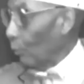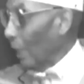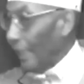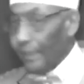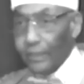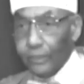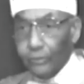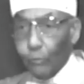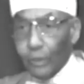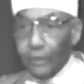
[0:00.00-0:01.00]
Because you
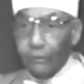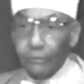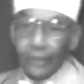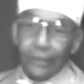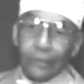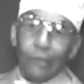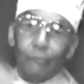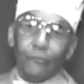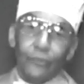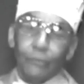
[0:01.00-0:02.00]
can't
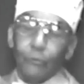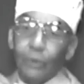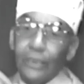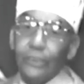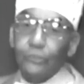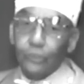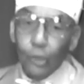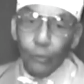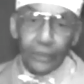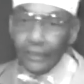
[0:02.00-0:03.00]
Nobody can talk about me. I
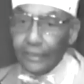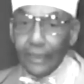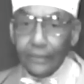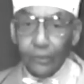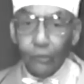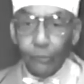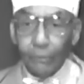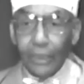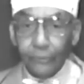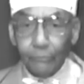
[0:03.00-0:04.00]
don't care where he is,
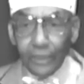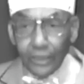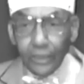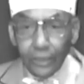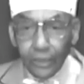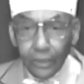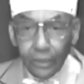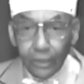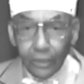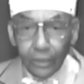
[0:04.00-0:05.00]
where, where he come
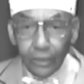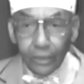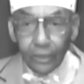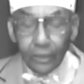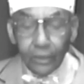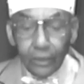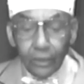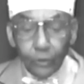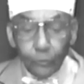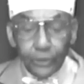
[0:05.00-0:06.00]
from, where he's
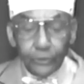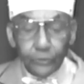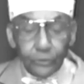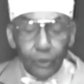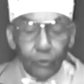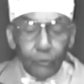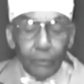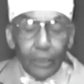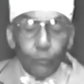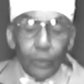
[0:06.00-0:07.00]
going. He can't talk
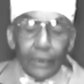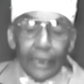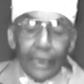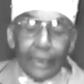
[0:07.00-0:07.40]
about me.